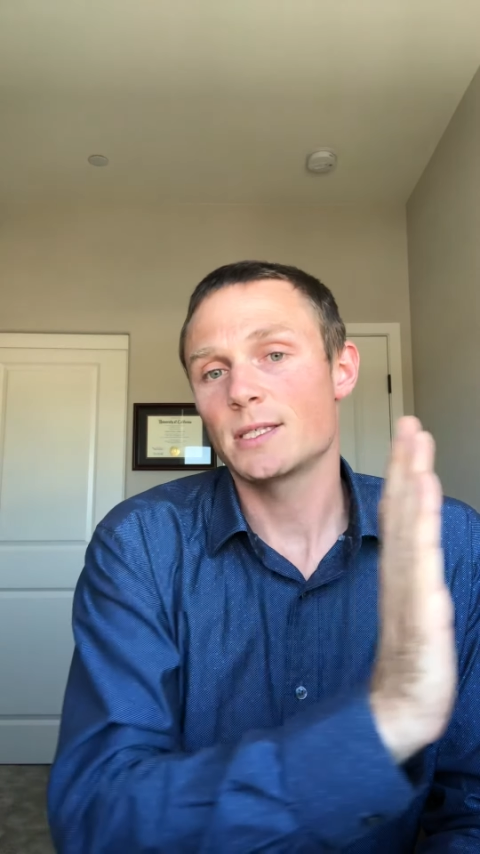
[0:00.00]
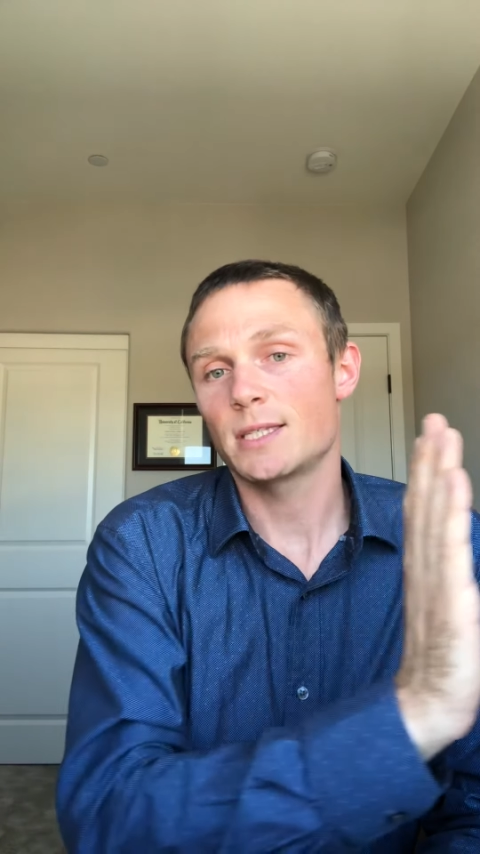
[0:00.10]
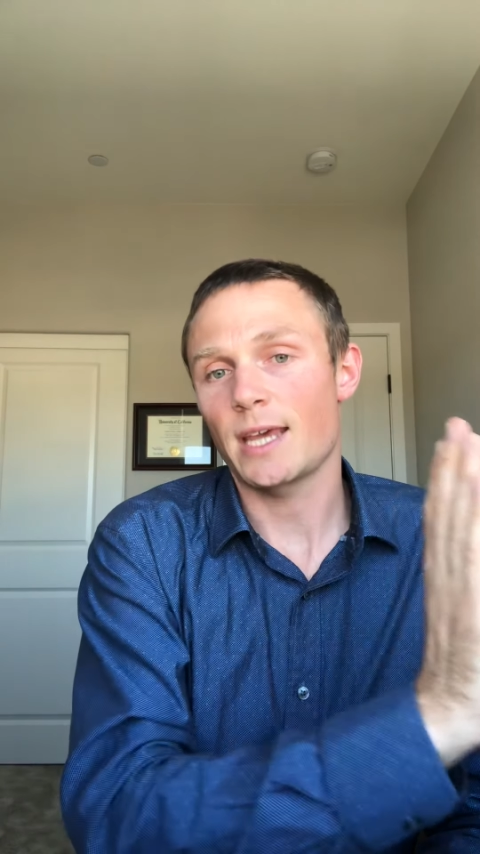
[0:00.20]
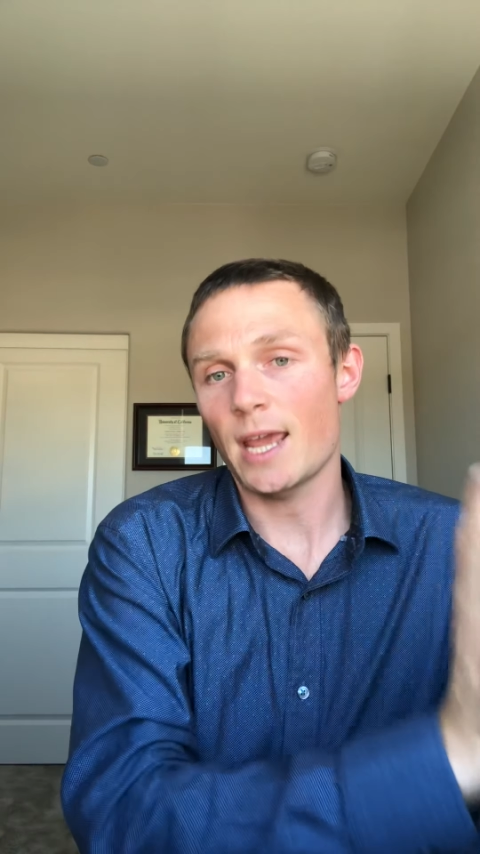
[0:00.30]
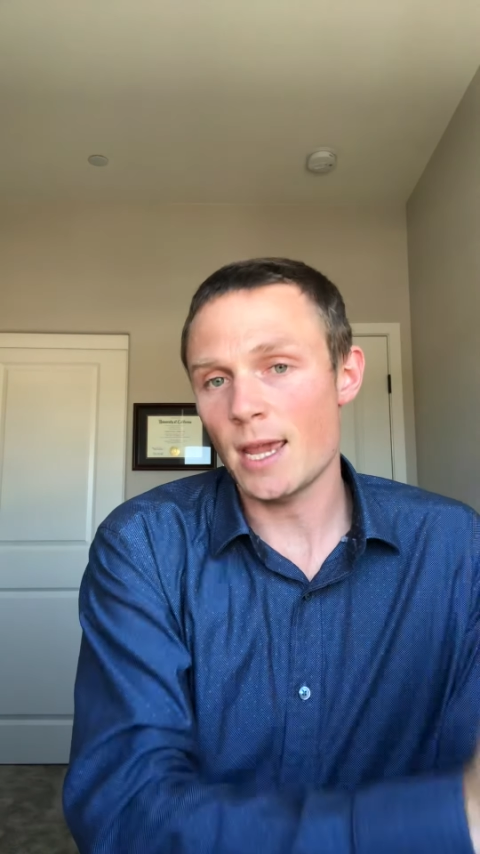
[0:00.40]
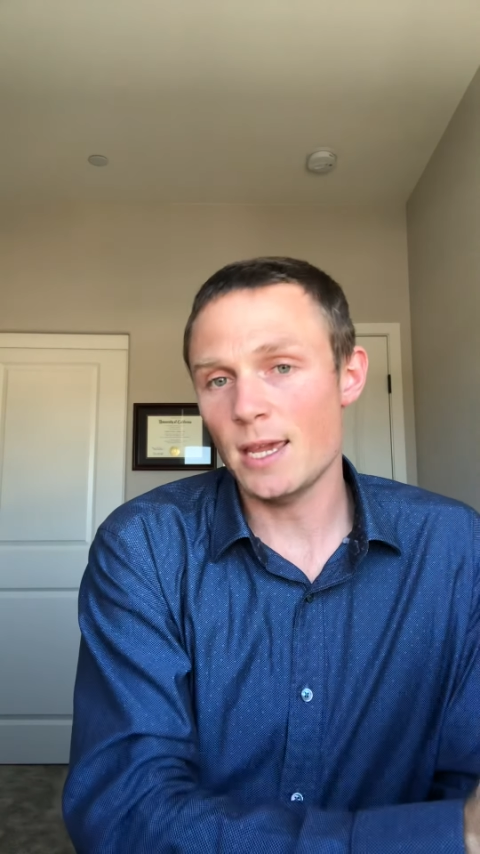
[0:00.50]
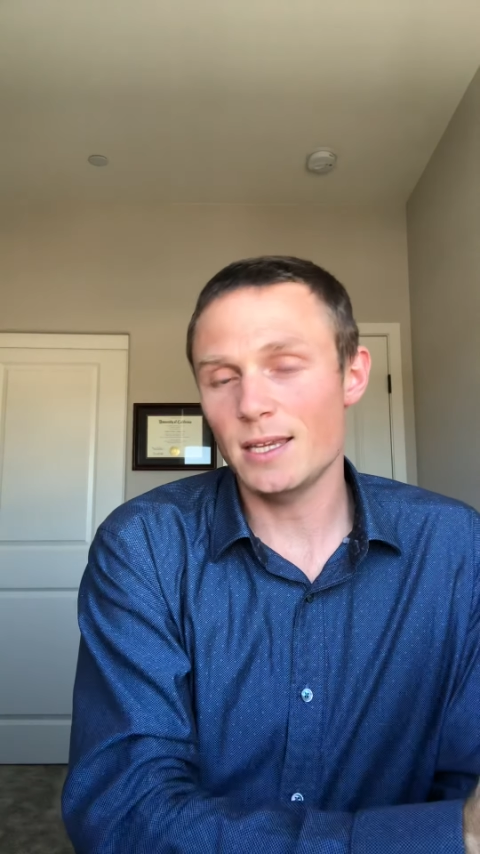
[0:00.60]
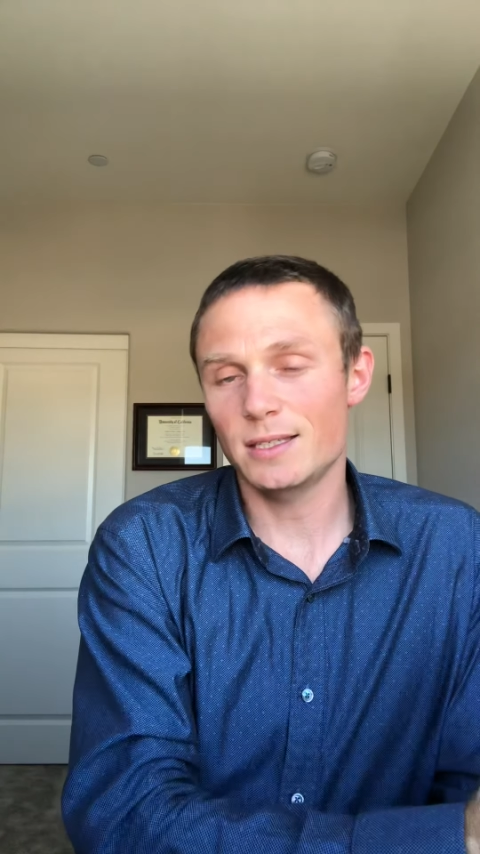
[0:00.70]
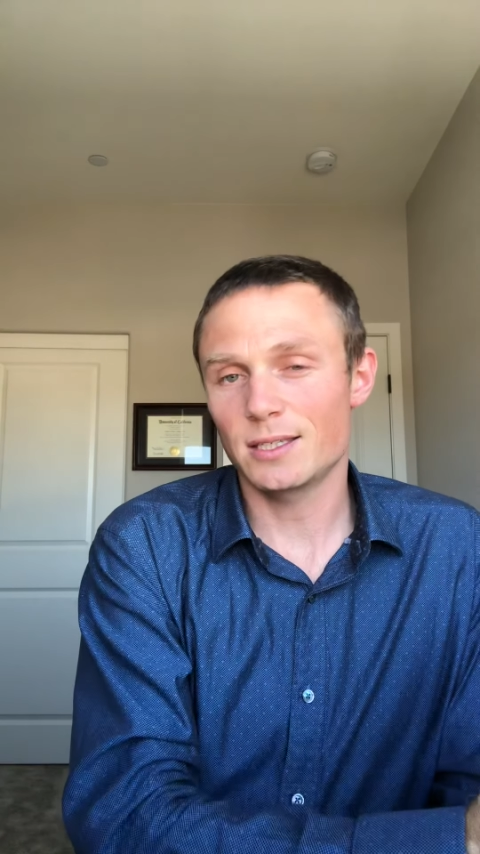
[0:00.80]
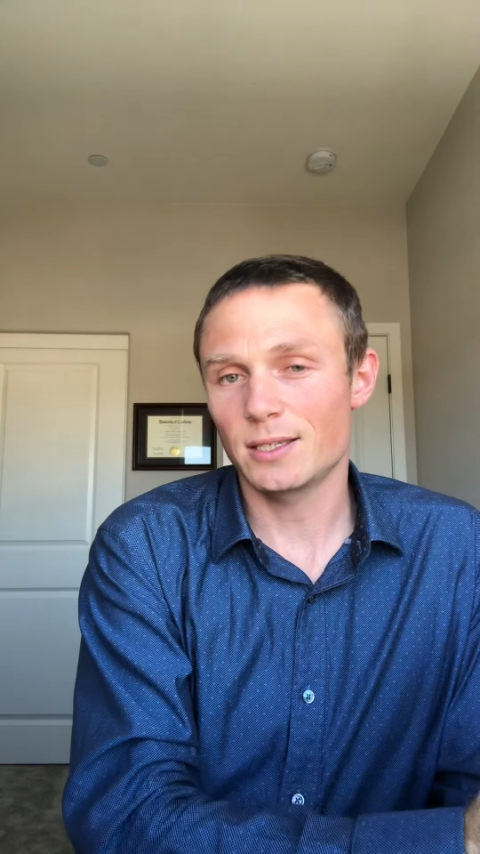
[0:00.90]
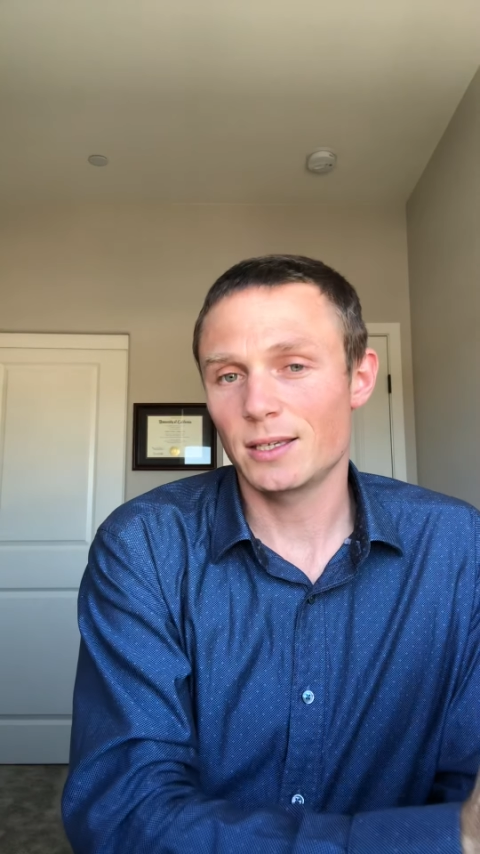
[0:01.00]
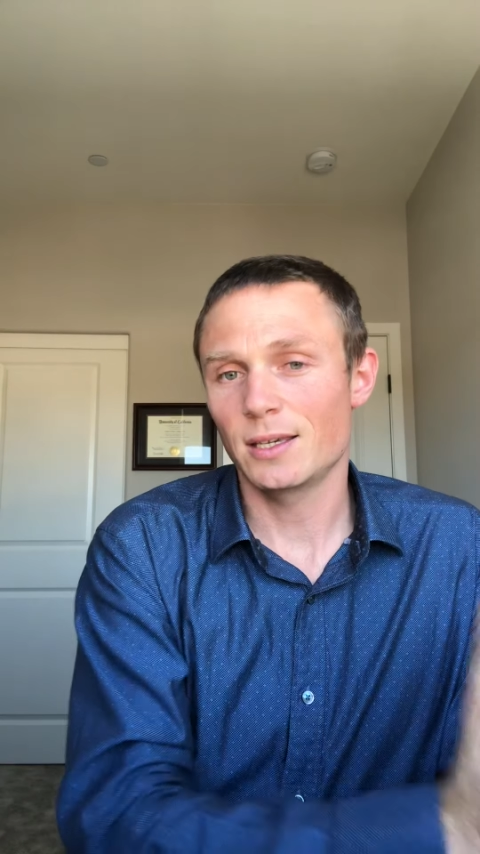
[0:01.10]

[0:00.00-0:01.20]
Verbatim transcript: to eight,